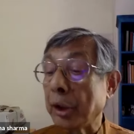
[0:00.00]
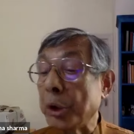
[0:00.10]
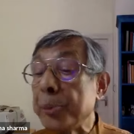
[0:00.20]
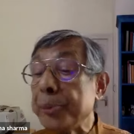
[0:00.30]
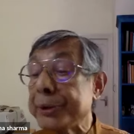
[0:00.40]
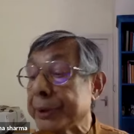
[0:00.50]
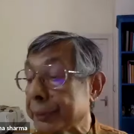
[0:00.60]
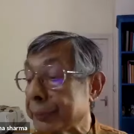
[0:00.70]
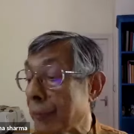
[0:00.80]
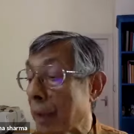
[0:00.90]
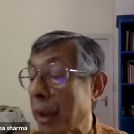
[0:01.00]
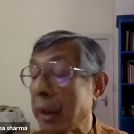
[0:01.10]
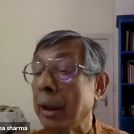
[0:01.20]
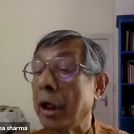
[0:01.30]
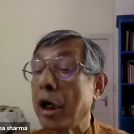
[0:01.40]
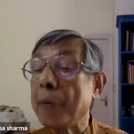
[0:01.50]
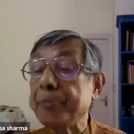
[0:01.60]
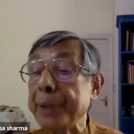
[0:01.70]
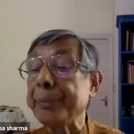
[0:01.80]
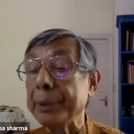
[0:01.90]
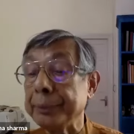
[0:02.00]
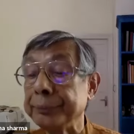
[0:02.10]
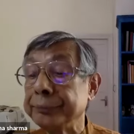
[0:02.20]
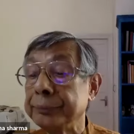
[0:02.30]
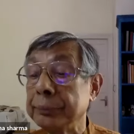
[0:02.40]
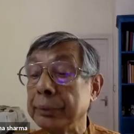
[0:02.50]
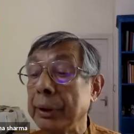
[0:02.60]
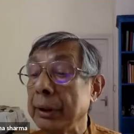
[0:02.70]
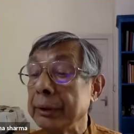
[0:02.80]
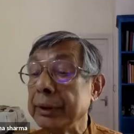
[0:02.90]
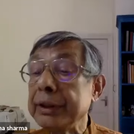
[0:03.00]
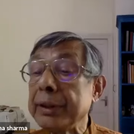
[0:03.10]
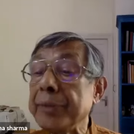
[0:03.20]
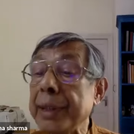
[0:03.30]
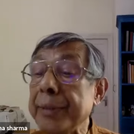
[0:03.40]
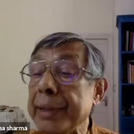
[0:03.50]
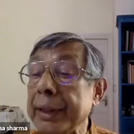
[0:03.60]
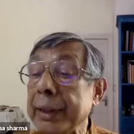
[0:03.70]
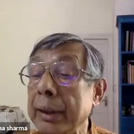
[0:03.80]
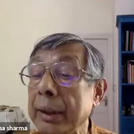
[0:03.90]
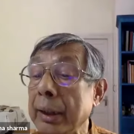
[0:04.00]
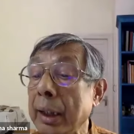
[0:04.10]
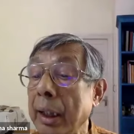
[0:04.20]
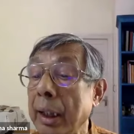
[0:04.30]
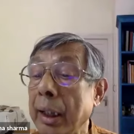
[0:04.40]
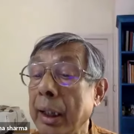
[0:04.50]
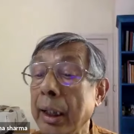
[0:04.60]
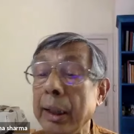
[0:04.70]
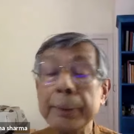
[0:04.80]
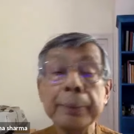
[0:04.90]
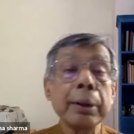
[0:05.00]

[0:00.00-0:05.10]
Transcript: groups of people. This is a very, very uh,